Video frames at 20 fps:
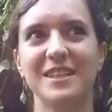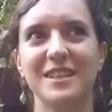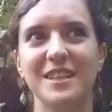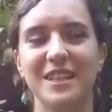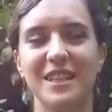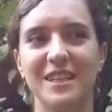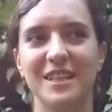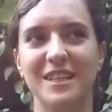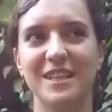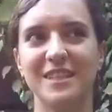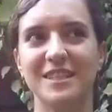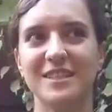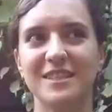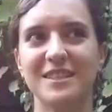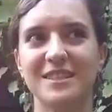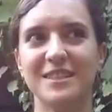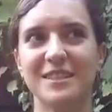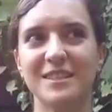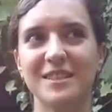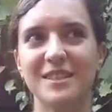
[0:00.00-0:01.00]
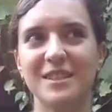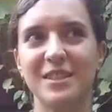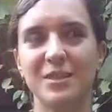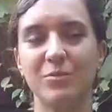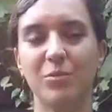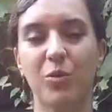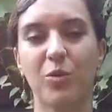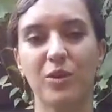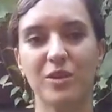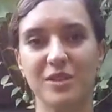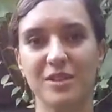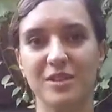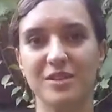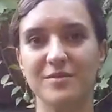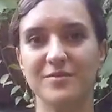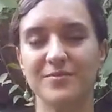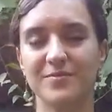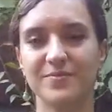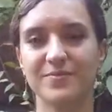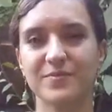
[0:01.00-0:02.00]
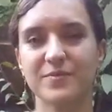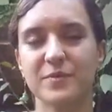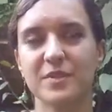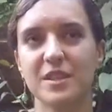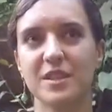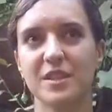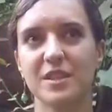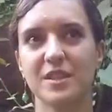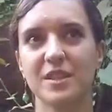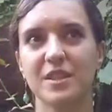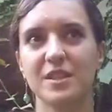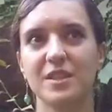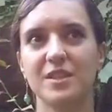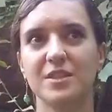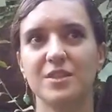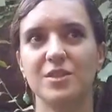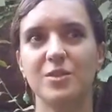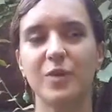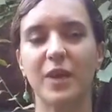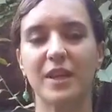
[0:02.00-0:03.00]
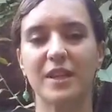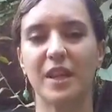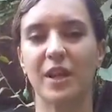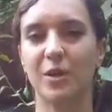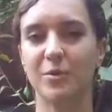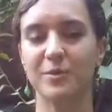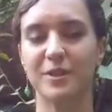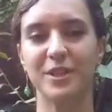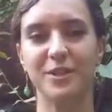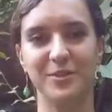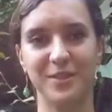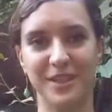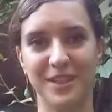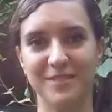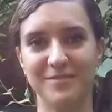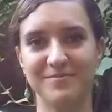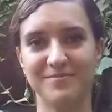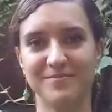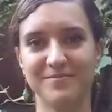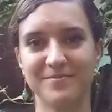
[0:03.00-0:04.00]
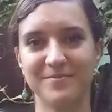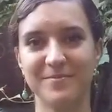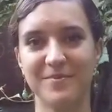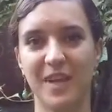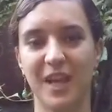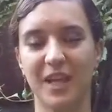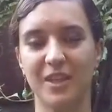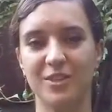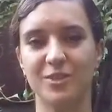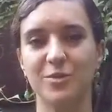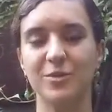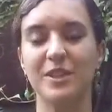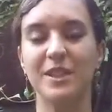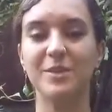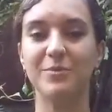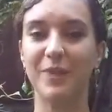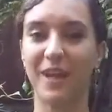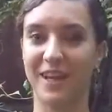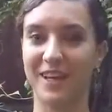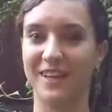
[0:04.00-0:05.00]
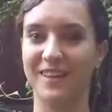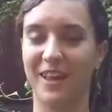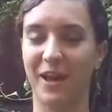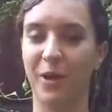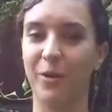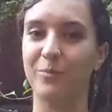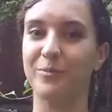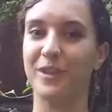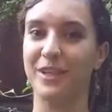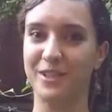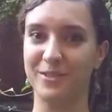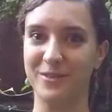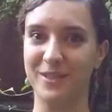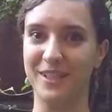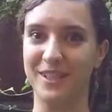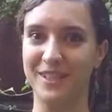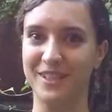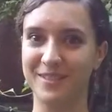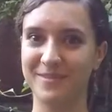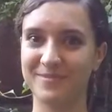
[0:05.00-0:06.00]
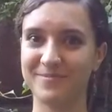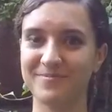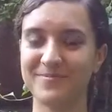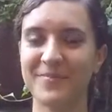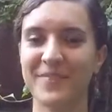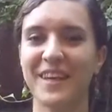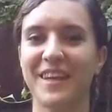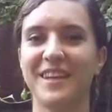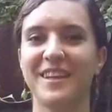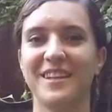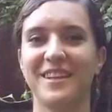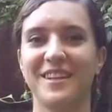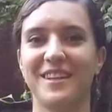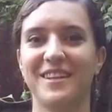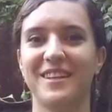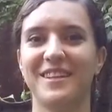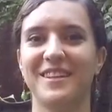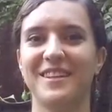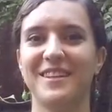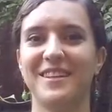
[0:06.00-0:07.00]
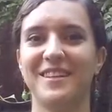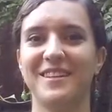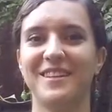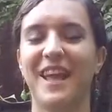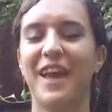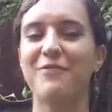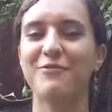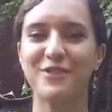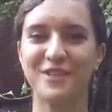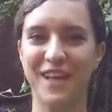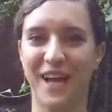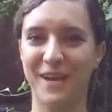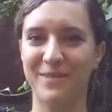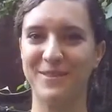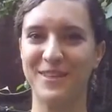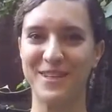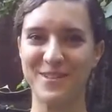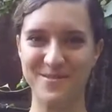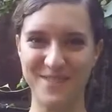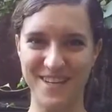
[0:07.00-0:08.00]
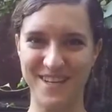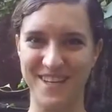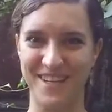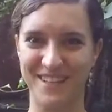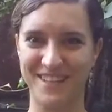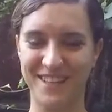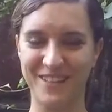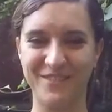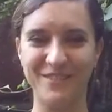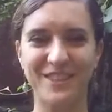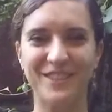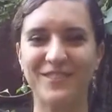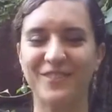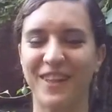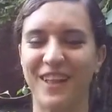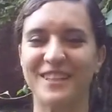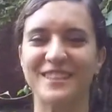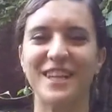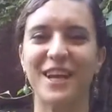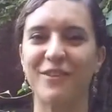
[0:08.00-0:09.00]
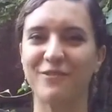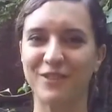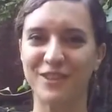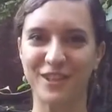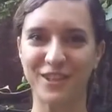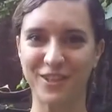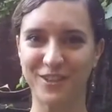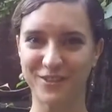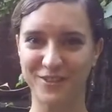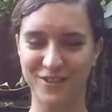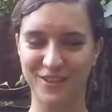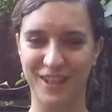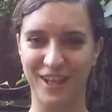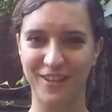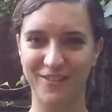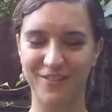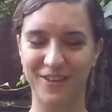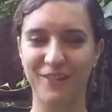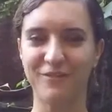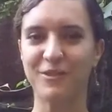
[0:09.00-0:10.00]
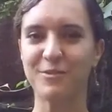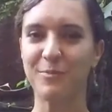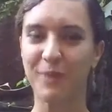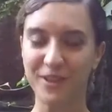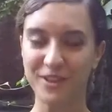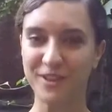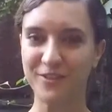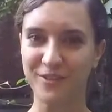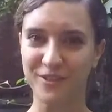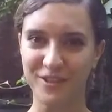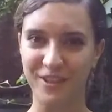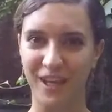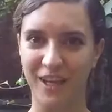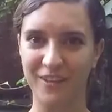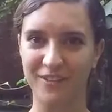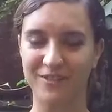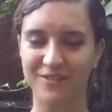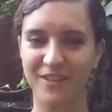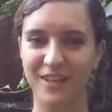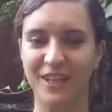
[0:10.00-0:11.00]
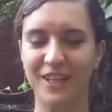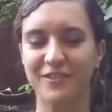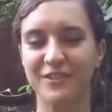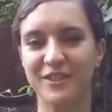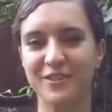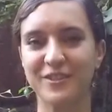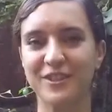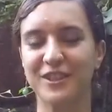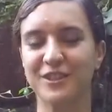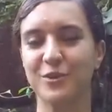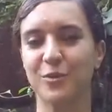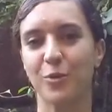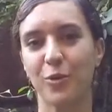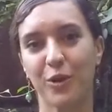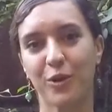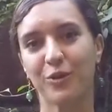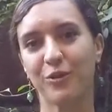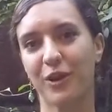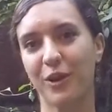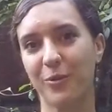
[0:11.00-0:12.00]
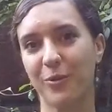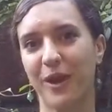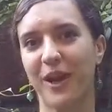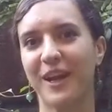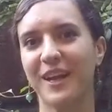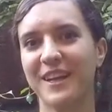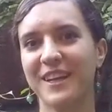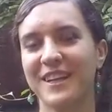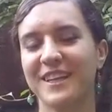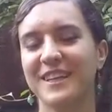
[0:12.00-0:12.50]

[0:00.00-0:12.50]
it is important to get the help that you need and to keep getting the help that you need every time that you need it, even if that's every year of your life, every month of your life, and even if it doesn't work right away.